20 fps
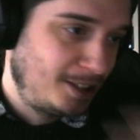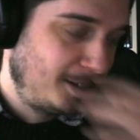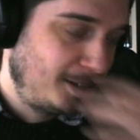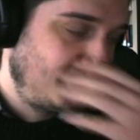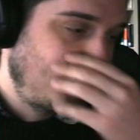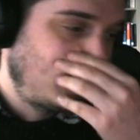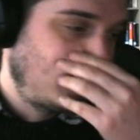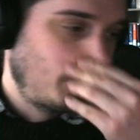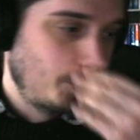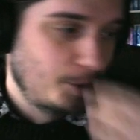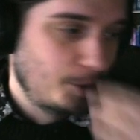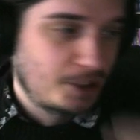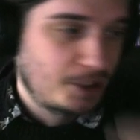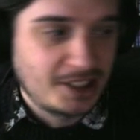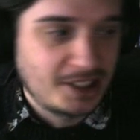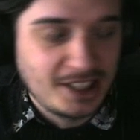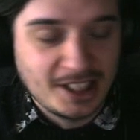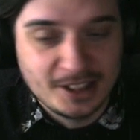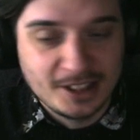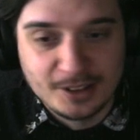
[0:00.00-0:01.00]
almost at
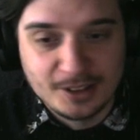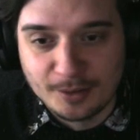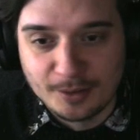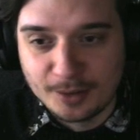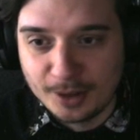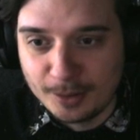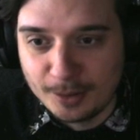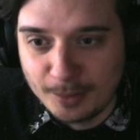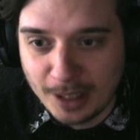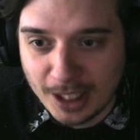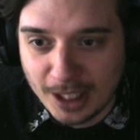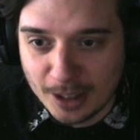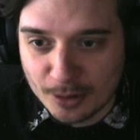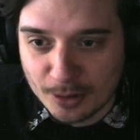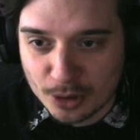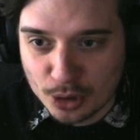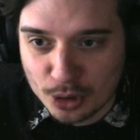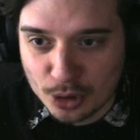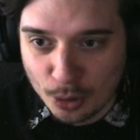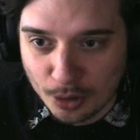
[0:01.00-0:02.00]
the end of making our
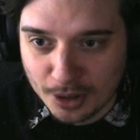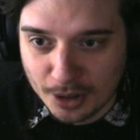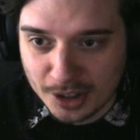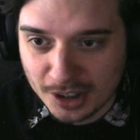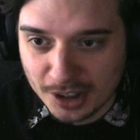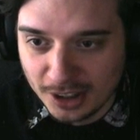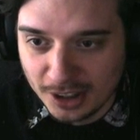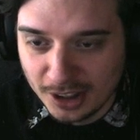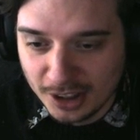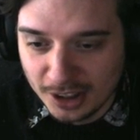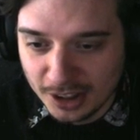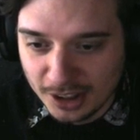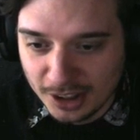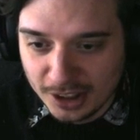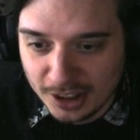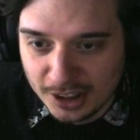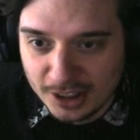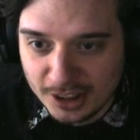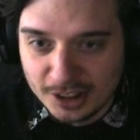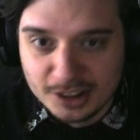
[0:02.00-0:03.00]
short.
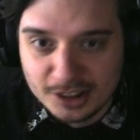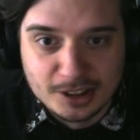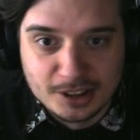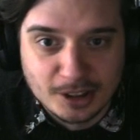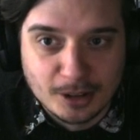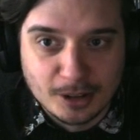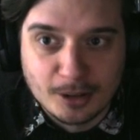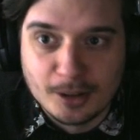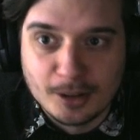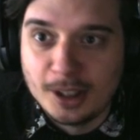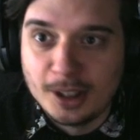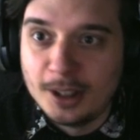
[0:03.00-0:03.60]
So